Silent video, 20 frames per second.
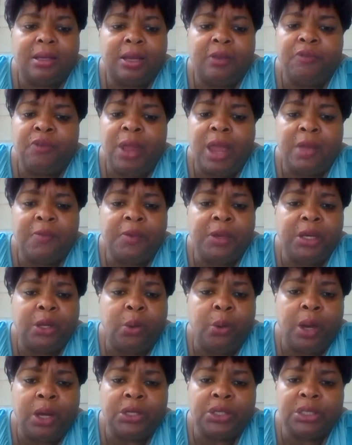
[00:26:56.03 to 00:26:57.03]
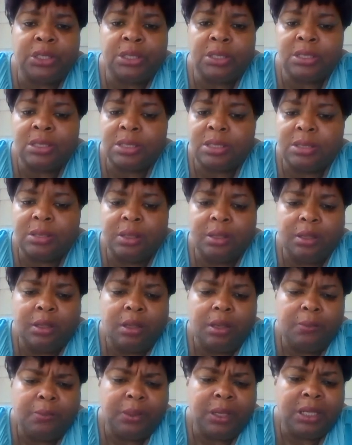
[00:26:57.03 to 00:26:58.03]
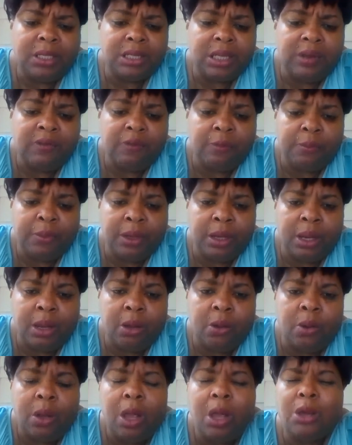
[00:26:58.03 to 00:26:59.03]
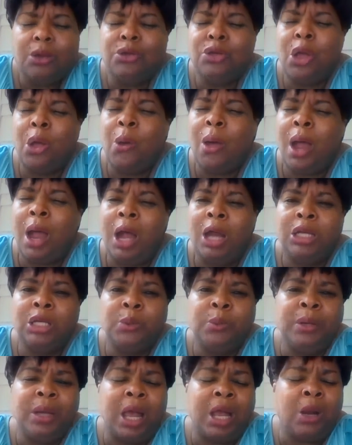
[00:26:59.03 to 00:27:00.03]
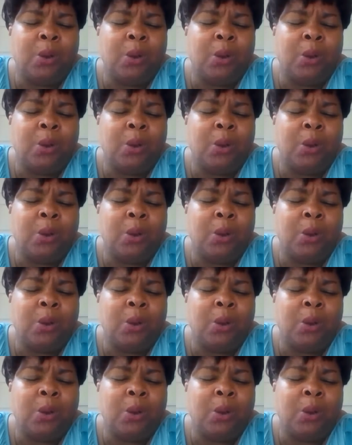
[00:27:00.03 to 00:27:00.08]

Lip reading: If you have any questions, please leave them below. No arguing.